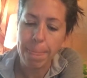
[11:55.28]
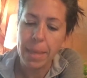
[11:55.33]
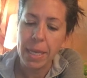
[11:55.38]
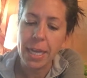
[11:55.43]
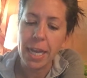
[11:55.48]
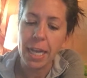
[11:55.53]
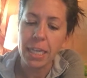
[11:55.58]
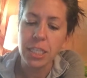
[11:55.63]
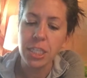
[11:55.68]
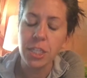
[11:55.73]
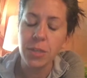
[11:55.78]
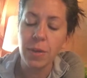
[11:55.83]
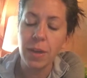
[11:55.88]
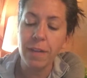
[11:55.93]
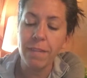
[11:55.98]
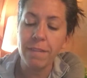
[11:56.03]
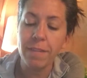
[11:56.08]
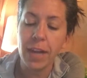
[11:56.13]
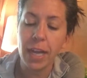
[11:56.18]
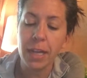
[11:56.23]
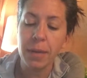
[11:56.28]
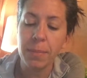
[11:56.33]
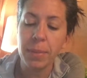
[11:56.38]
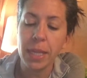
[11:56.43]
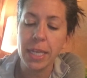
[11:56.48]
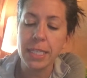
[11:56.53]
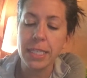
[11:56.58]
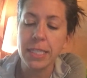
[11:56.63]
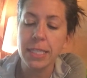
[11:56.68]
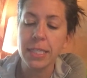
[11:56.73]
Next, you want to find
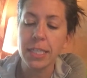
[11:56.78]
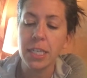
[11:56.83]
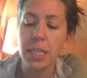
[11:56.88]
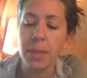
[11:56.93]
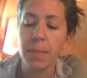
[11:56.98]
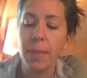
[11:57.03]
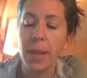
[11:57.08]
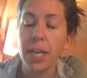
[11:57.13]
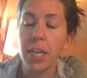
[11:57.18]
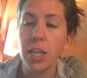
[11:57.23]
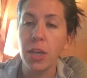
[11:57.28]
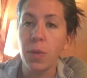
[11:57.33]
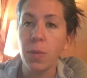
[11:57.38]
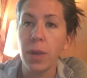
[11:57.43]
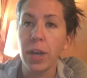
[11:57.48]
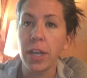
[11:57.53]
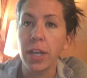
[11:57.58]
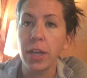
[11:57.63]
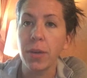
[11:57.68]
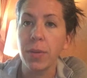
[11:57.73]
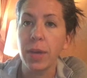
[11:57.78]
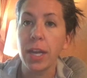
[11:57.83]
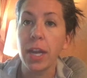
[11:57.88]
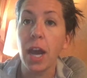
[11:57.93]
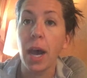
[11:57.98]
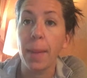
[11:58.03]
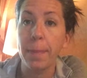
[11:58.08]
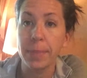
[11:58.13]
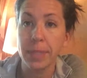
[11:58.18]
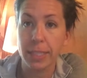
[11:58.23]
places in your menu where you can
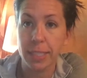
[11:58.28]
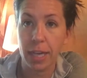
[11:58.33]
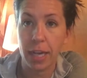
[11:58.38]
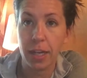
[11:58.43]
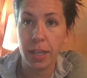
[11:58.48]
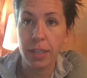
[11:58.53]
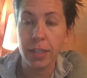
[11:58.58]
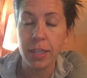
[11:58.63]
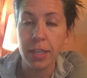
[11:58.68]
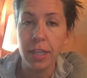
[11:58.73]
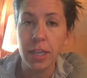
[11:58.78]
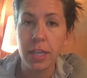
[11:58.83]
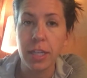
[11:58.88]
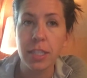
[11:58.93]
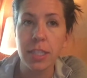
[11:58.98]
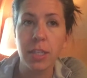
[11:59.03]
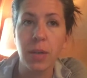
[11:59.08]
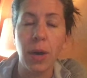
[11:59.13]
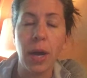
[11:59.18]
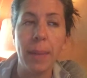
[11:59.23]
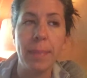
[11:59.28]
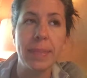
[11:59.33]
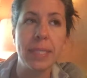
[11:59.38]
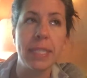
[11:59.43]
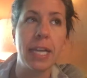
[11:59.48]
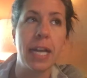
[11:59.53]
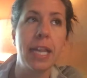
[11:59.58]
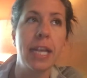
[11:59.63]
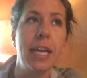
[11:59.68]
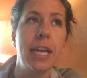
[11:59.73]
upsell. So
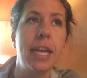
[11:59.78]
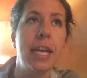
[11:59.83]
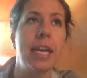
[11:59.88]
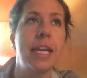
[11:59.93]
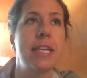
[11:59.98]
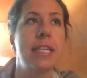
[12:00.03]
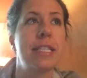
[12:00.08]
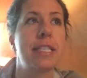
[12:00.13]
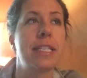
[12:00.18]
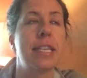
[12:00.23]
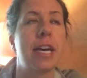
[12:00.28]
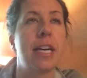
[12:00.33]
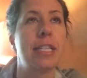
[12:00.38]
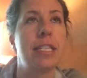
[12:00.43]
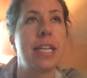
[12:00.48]
upselling is a